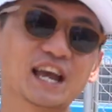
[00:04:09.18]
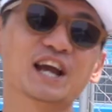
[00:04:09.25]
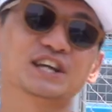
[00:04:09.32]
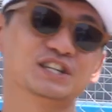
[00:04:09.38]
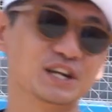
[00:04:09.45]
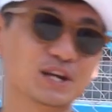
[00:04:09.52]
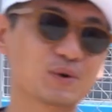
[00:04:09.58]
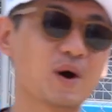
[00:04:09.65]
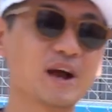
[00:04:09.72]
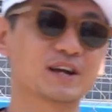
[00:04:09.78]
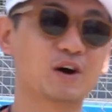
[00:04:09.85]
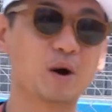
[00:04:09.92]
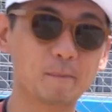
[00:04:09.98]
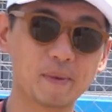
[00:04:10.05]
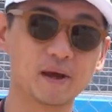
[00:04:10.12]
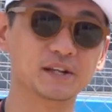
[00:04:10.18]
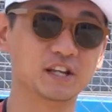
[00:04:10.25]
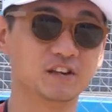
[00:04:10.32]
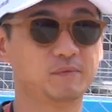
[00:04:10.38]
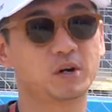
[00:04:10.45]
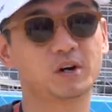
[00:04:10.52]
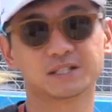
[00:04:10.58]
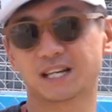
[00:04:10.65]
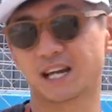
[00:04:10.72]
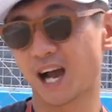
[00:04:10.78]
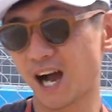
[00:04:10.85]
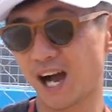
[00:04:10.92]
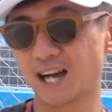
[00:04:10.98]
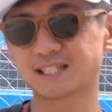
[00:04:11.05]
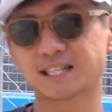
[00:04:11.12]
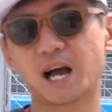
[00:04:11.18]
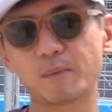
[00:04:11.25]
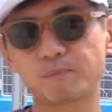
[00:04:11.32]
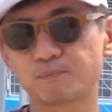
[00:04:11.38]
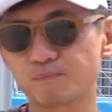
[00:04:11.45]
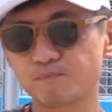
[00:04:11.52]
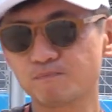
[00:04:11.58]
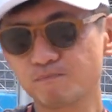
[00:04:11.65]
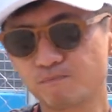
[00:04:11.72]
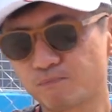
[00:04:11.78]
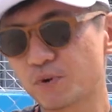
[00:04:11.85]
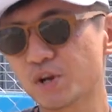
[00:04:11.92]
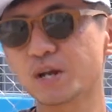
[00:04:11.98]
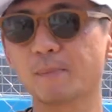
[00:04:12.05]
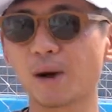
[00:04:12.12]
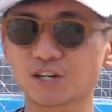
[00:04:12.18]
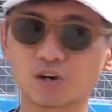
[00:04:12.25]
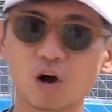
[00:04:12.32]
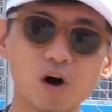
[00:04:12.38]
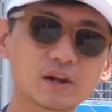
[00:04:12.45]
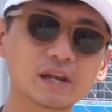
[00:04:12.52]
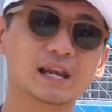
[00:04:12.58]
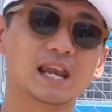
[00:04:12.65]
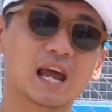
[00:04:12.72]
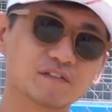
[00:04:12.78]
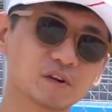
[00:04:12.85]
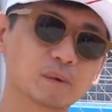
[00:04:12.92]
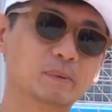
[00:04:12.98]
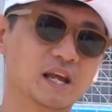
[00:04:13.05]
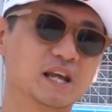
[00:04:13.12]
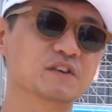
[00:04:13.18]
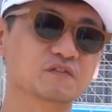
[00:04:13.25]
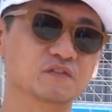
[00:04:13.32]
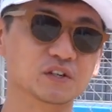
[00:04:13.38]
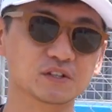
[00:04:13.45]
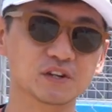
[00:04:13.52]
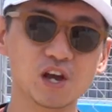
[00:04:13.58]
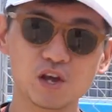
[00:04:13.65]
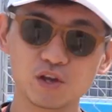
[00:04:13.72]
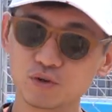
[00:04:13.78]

actually quite competitive because the cars are pretty much on a level playing field,